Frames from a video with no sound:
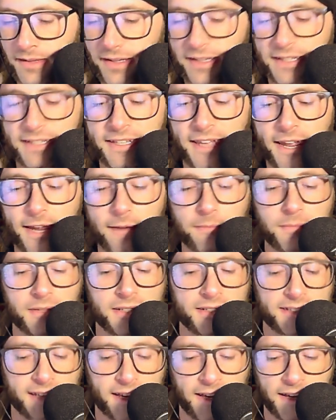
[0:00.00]
Game
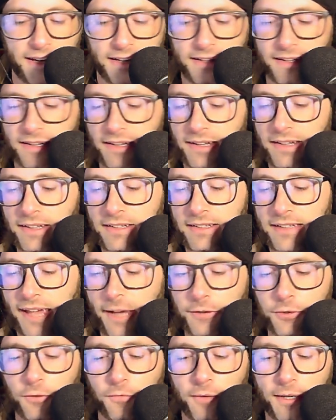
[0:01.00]
design.
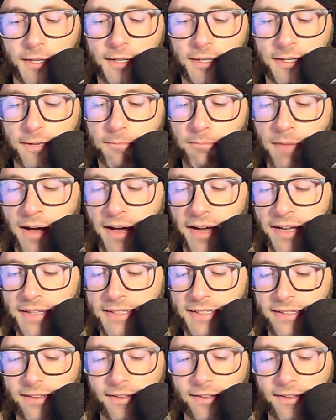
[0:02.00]
Castlevania combines